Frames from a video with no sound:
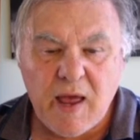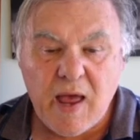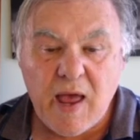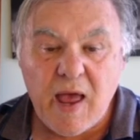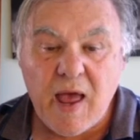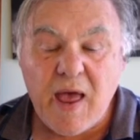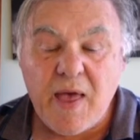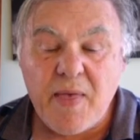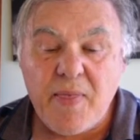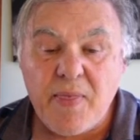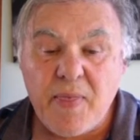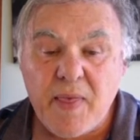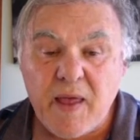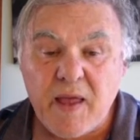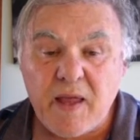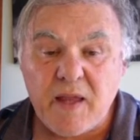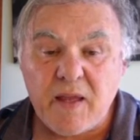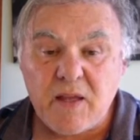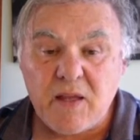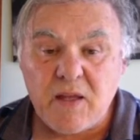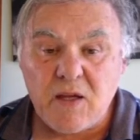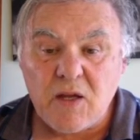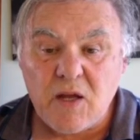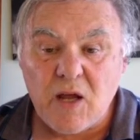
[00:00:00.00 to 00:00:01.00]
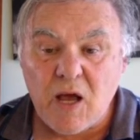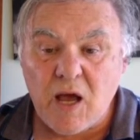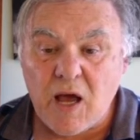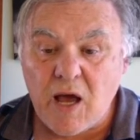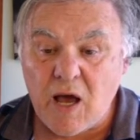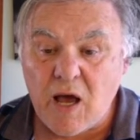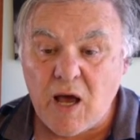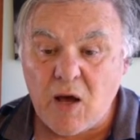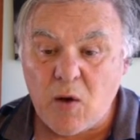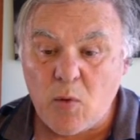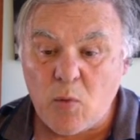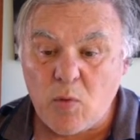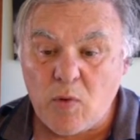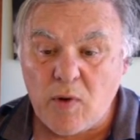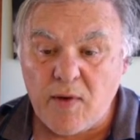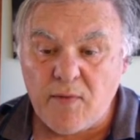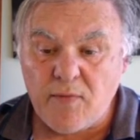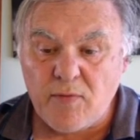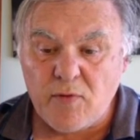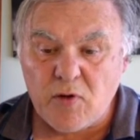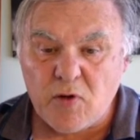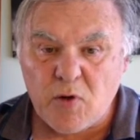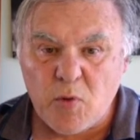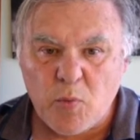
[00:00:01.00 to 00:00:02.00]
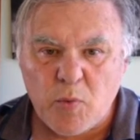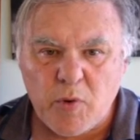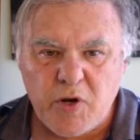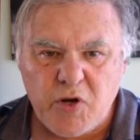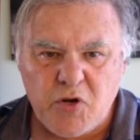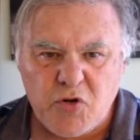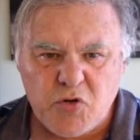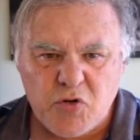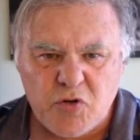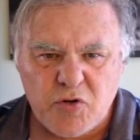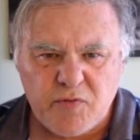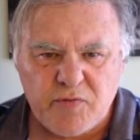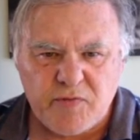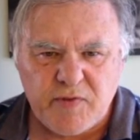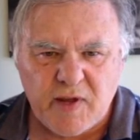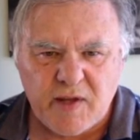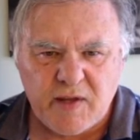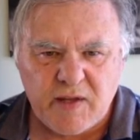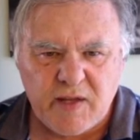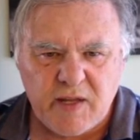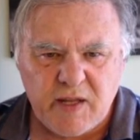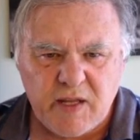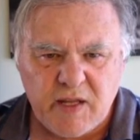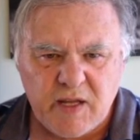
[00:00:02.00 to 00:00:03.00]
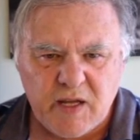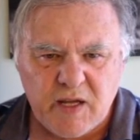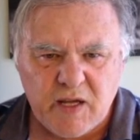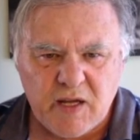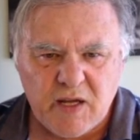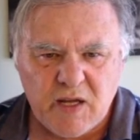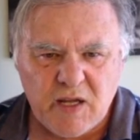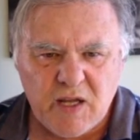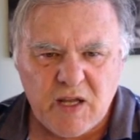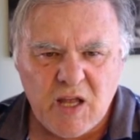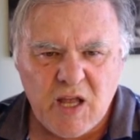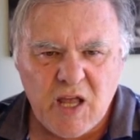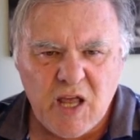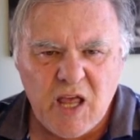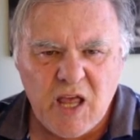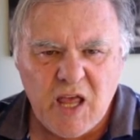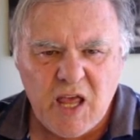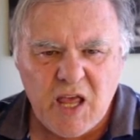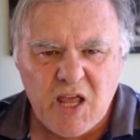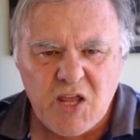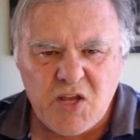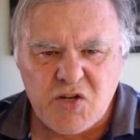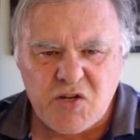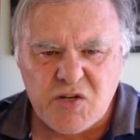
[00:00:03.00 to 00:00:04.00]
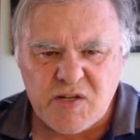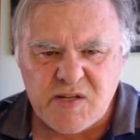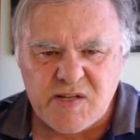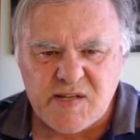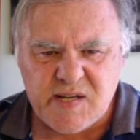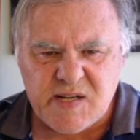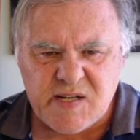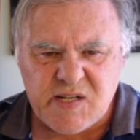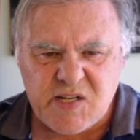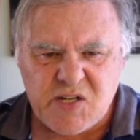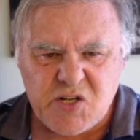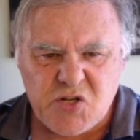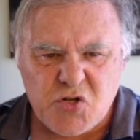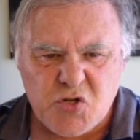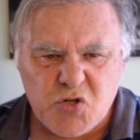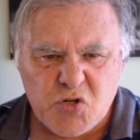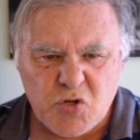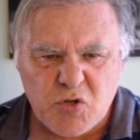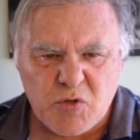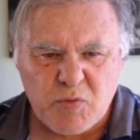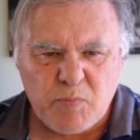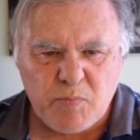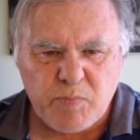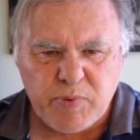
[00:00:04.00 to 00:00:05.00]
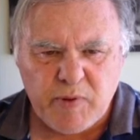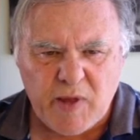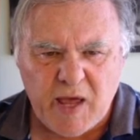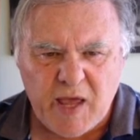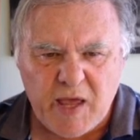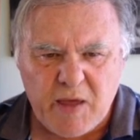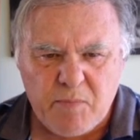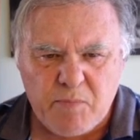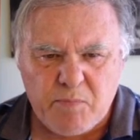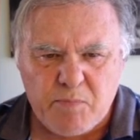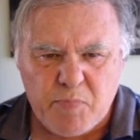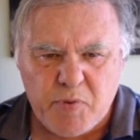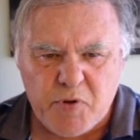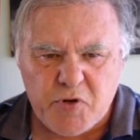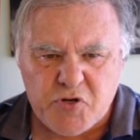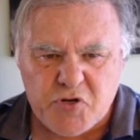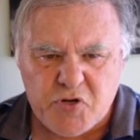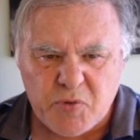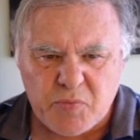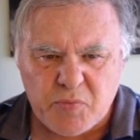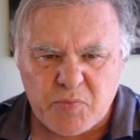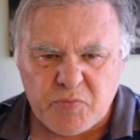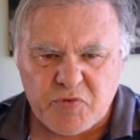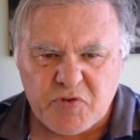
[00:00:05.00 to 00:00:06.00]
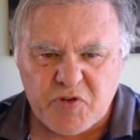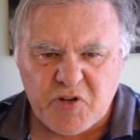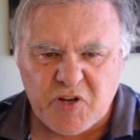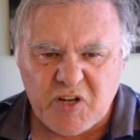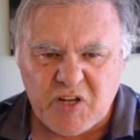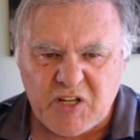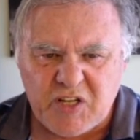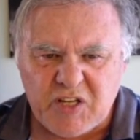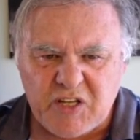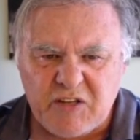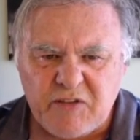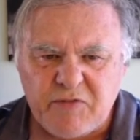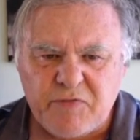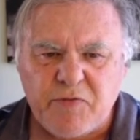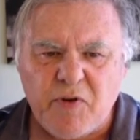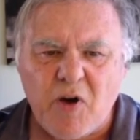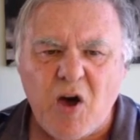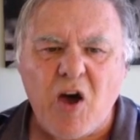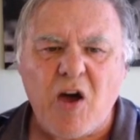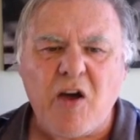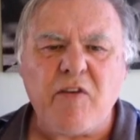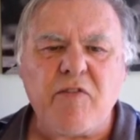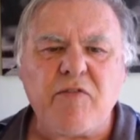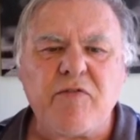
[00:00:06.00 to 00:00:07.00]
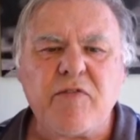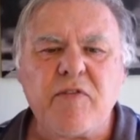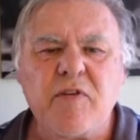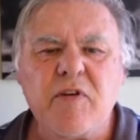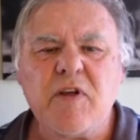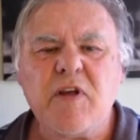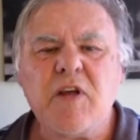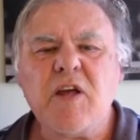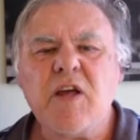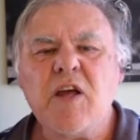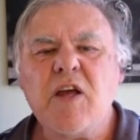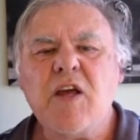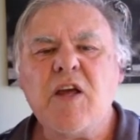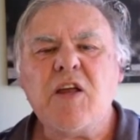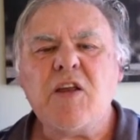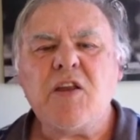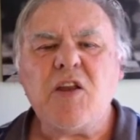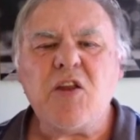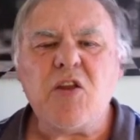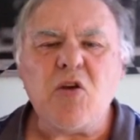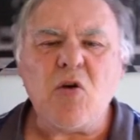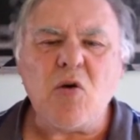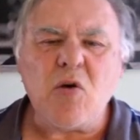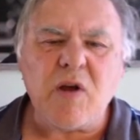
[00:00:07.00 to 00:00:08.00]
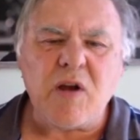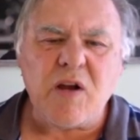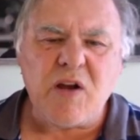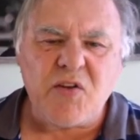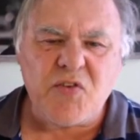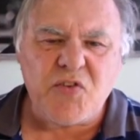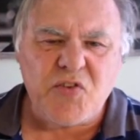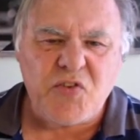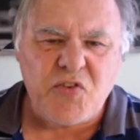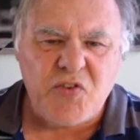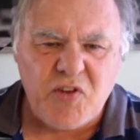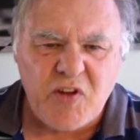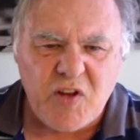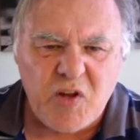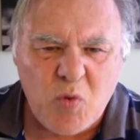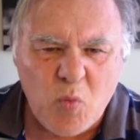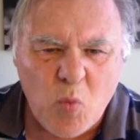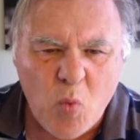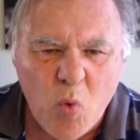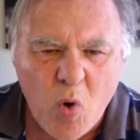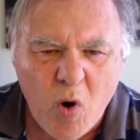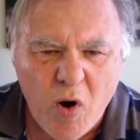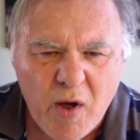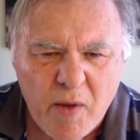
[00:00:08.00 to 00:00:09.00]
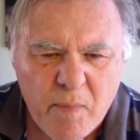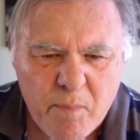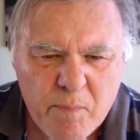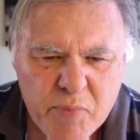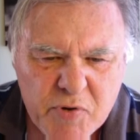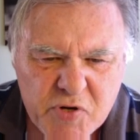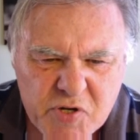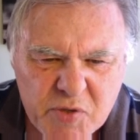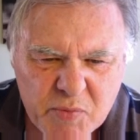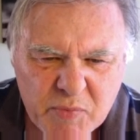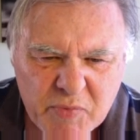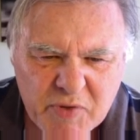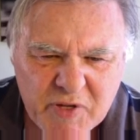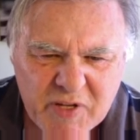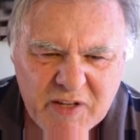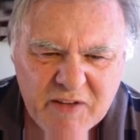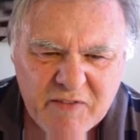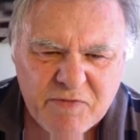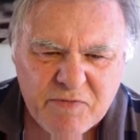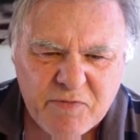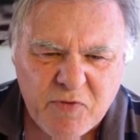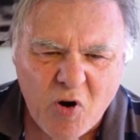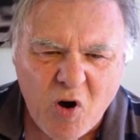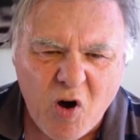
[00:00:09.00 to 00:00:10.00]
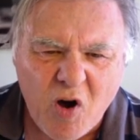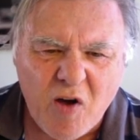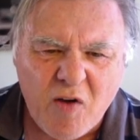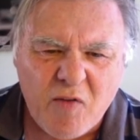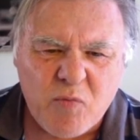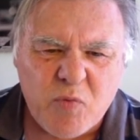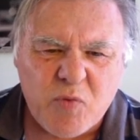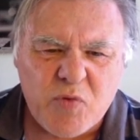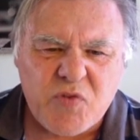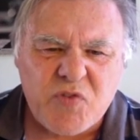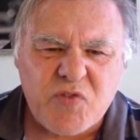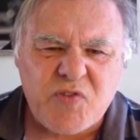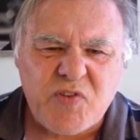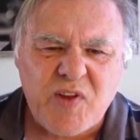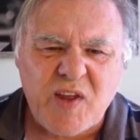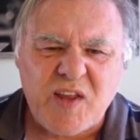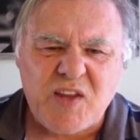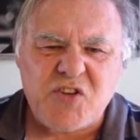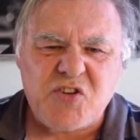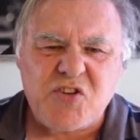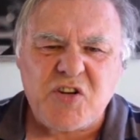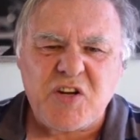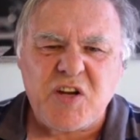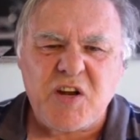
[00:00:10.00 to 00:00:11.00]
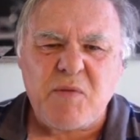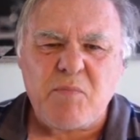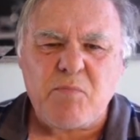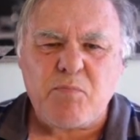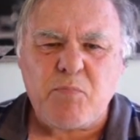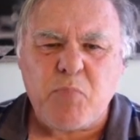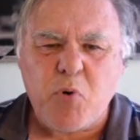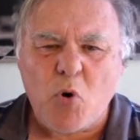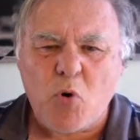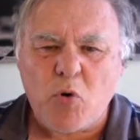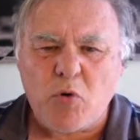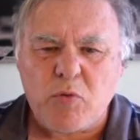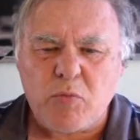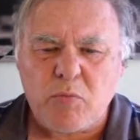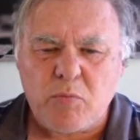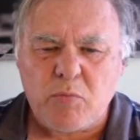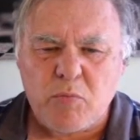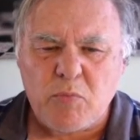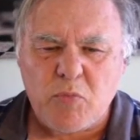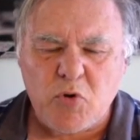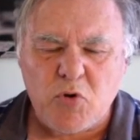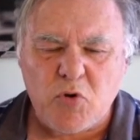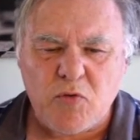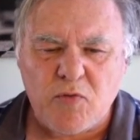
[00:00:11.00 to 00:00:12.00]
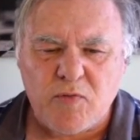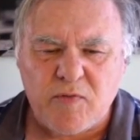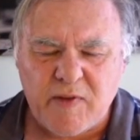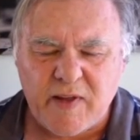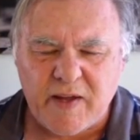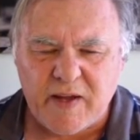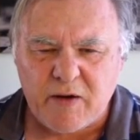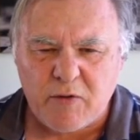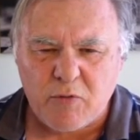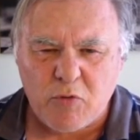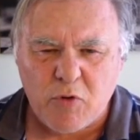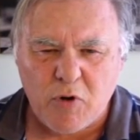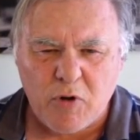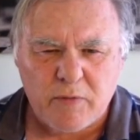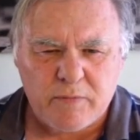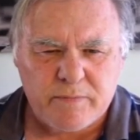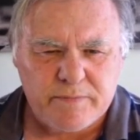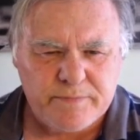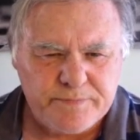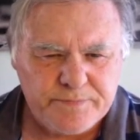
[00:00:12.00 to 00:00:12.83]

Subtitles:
And then we'll have a look at what he should have done here. Engine says he should play bishop to e5. Now you're going to see why bishop e5 was such an important move later on.